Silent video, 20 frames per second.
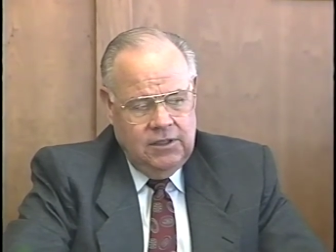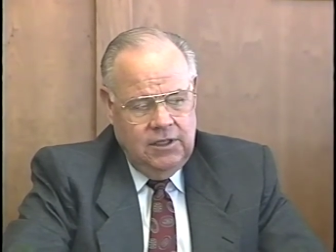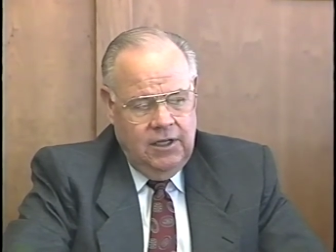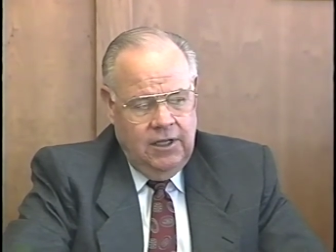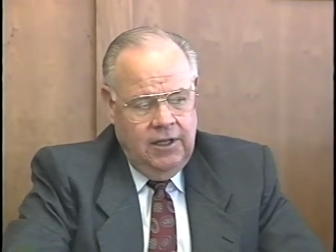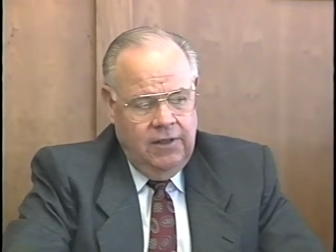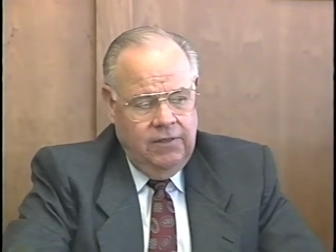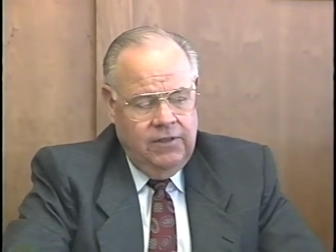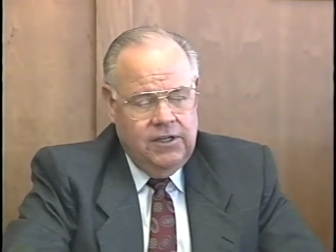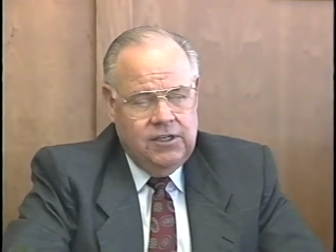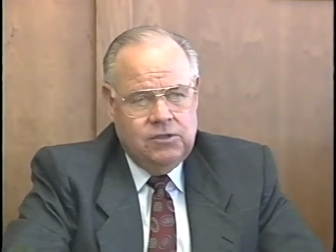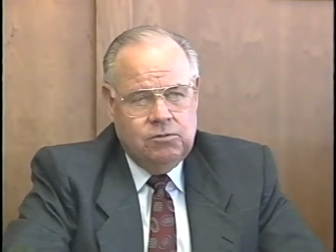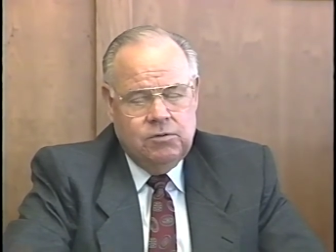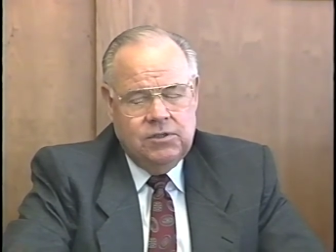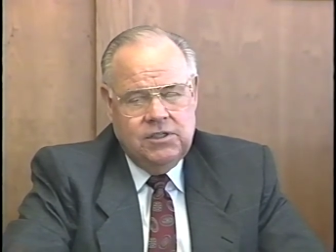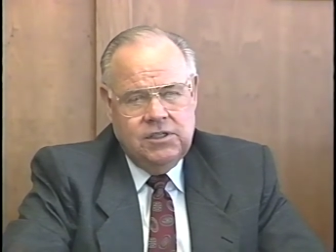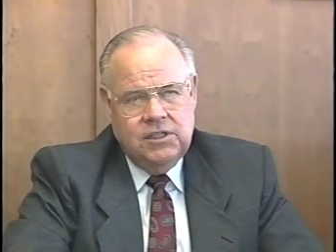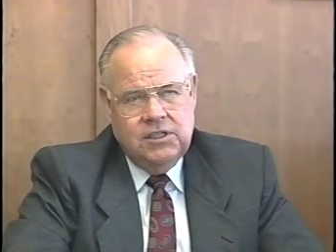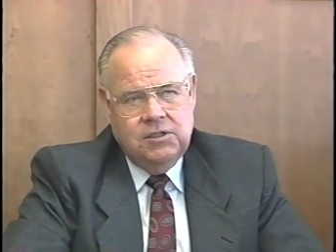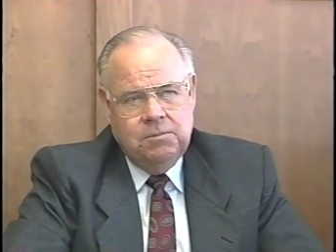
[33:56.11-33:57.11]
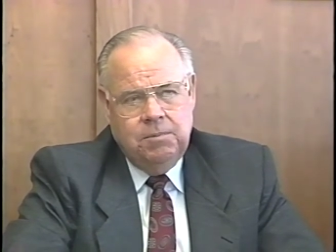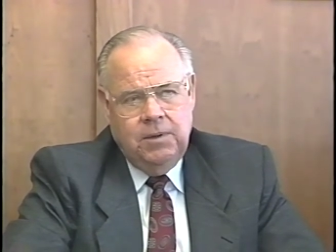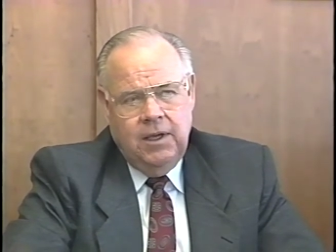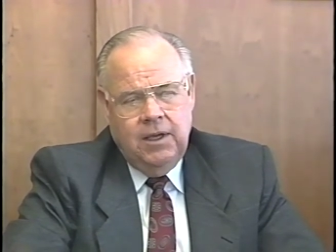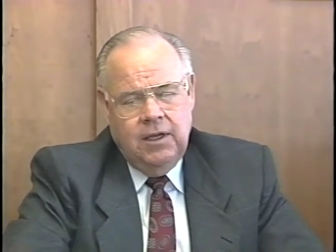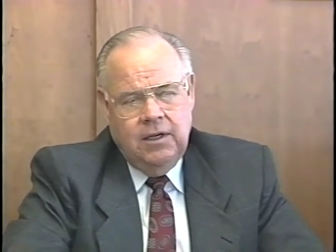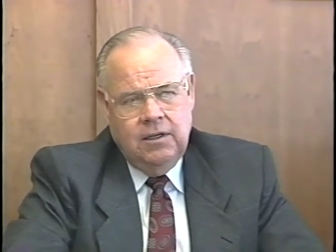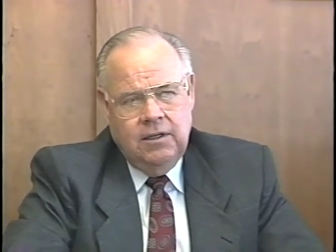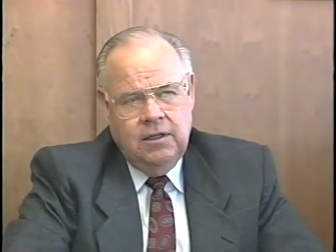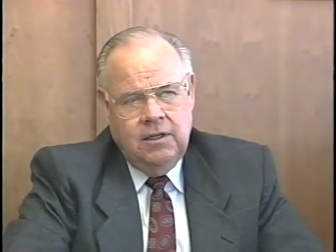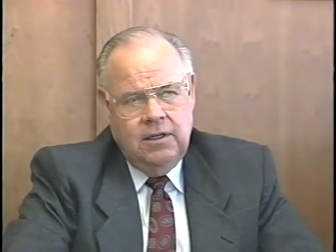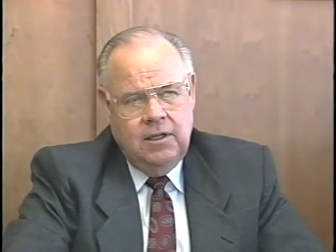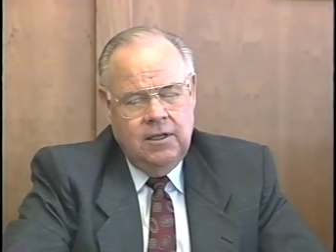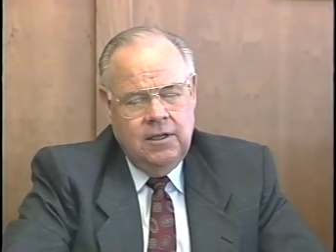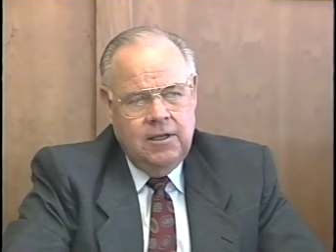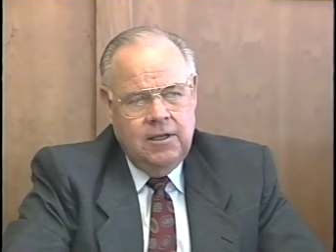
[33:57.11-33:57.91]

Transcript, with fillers: and this was expanded.